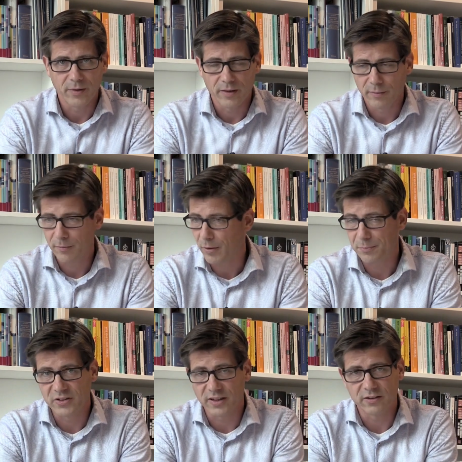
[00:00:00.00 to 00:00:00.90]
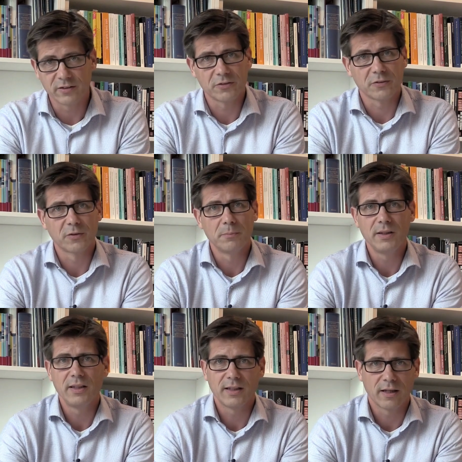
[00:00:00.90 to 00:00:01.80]
uh, representatives of the
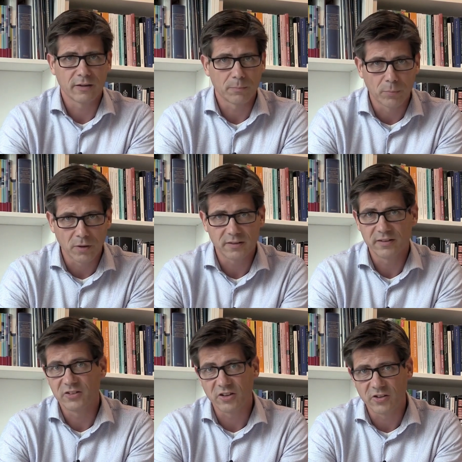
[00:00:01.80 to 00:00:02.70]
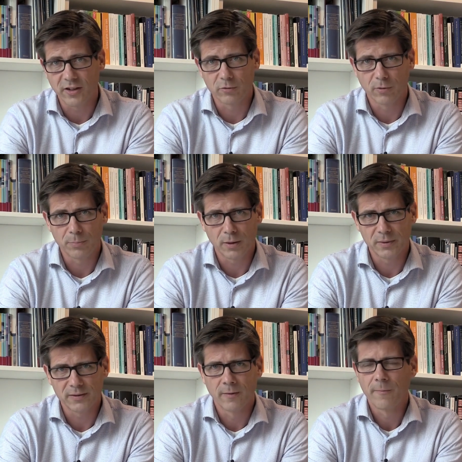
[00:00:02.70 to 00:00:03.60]
media, the politics, the general
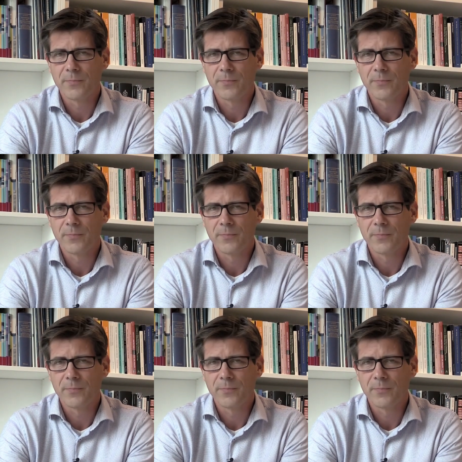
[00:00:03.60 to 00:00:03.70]
public.